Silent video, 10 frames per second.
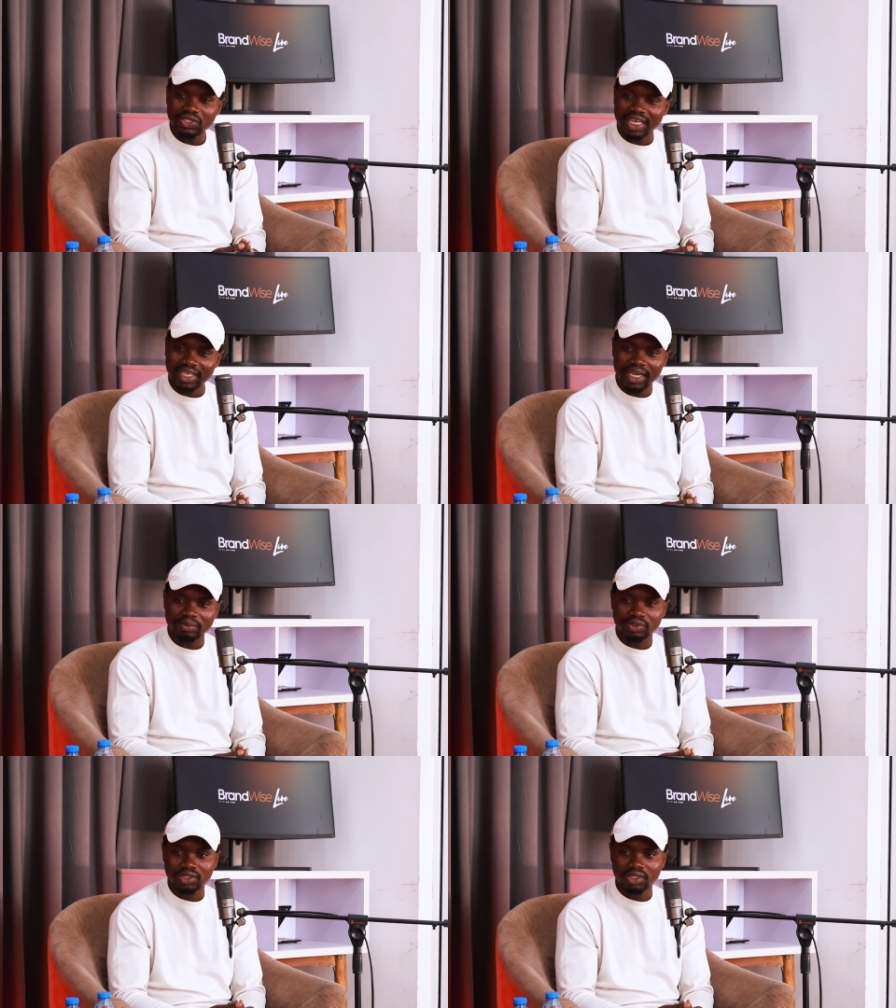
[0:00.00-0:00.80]
Most of the
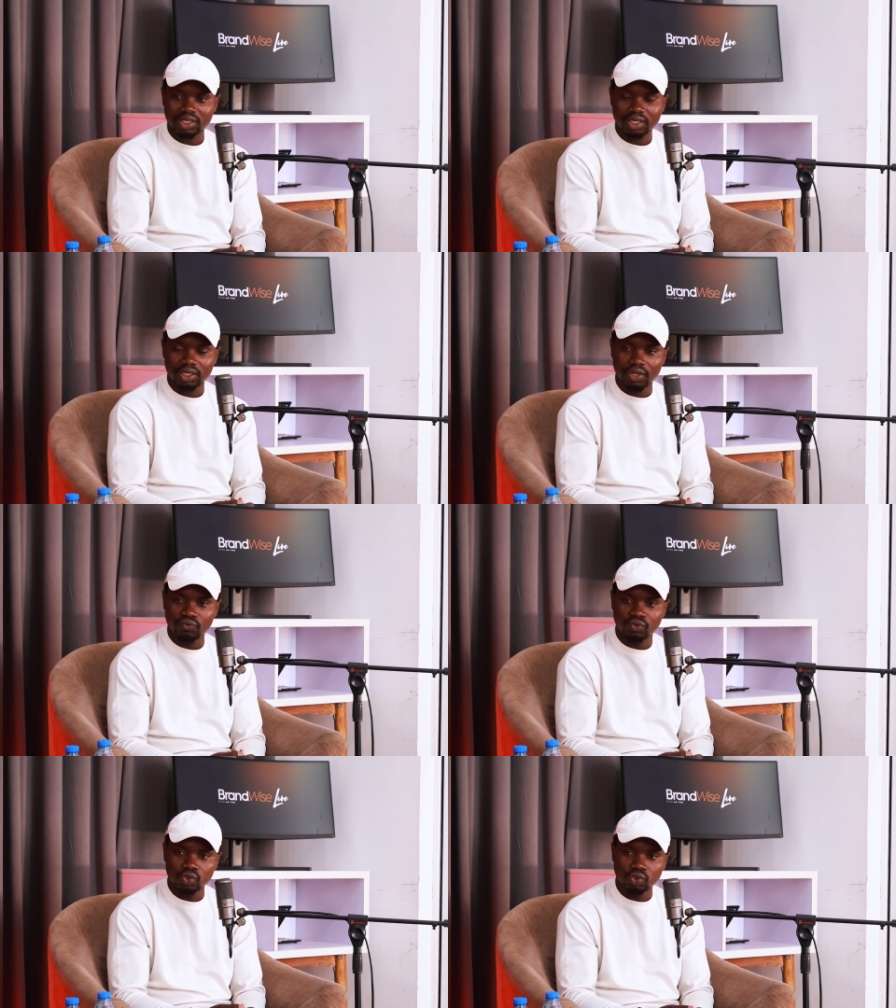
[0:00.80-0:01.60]
times,
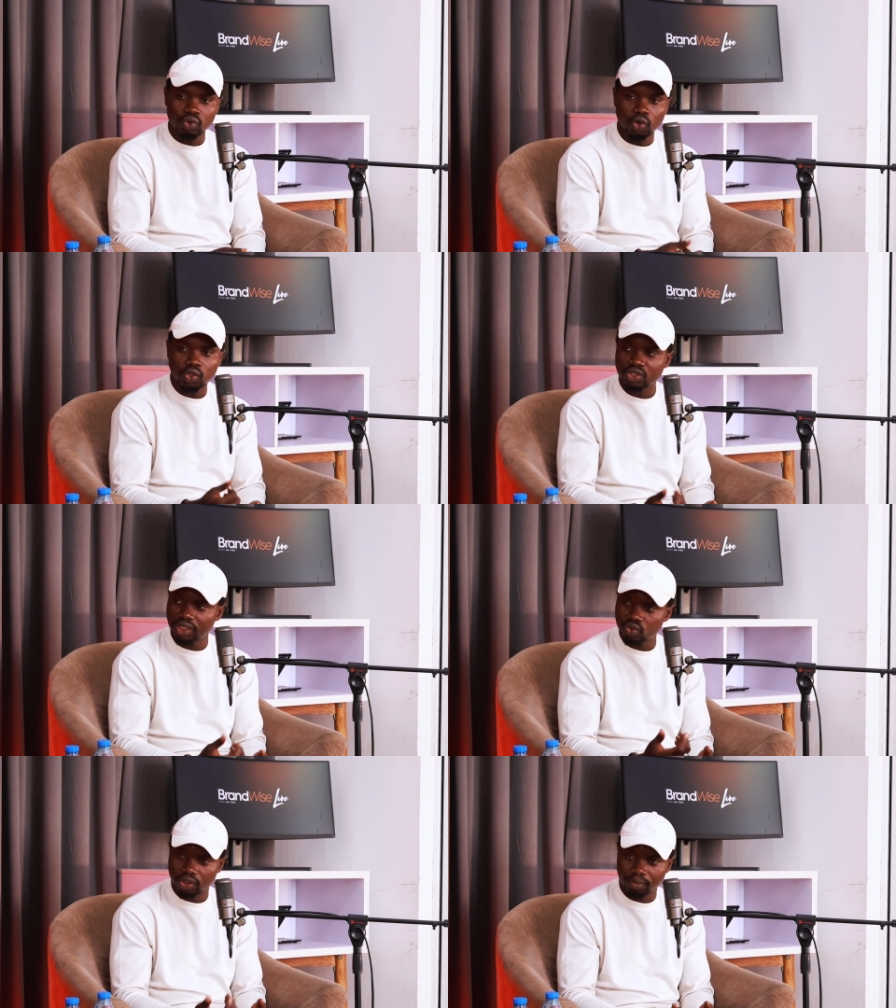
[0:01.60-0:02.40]
if you go
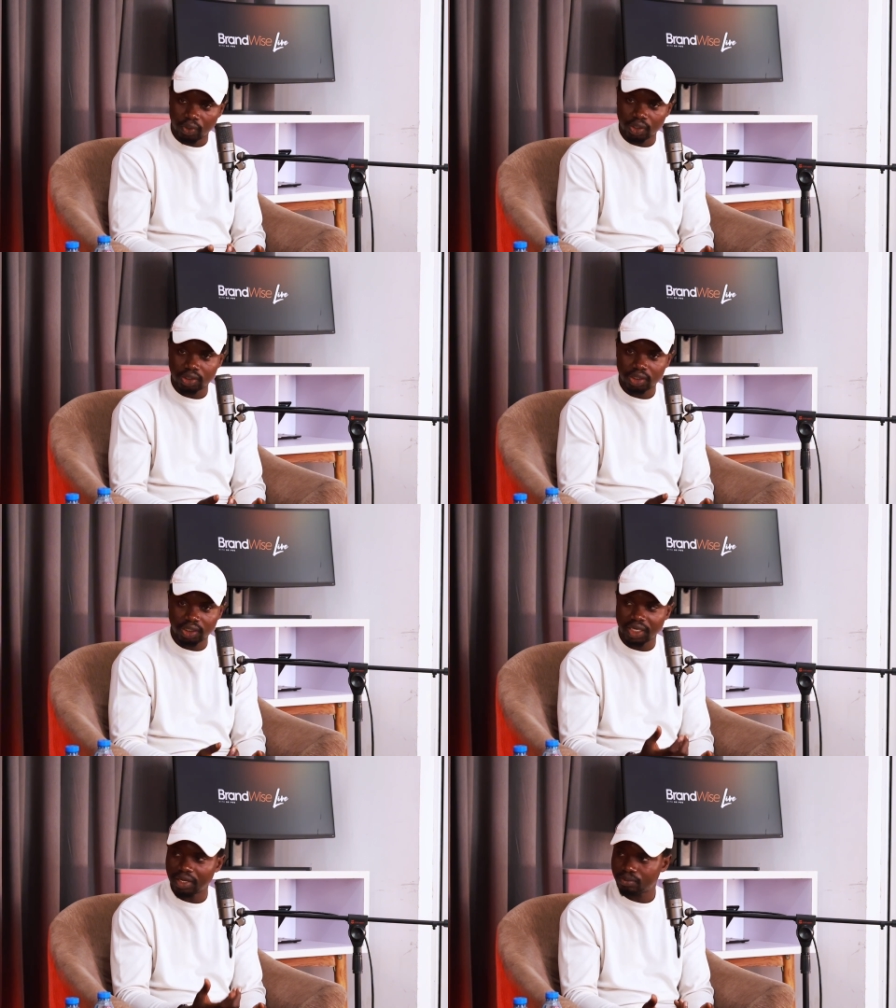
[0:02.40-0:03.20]
straight to the point,
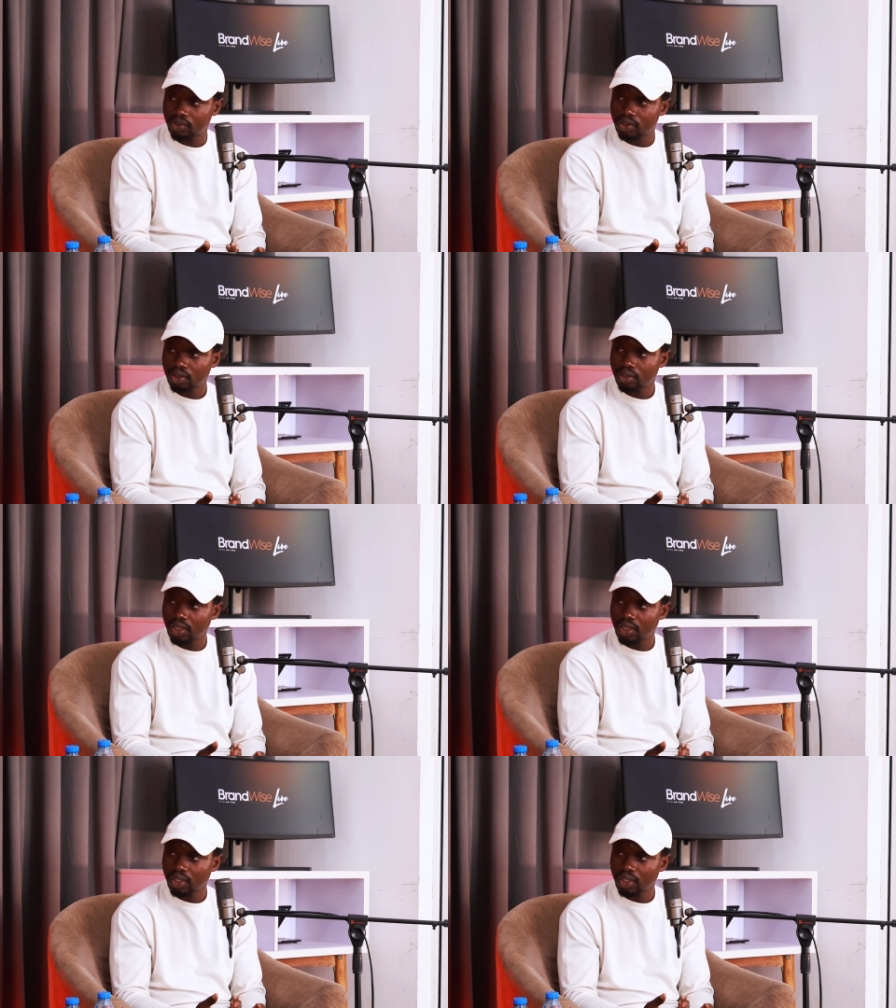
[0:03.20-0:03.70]
it helps.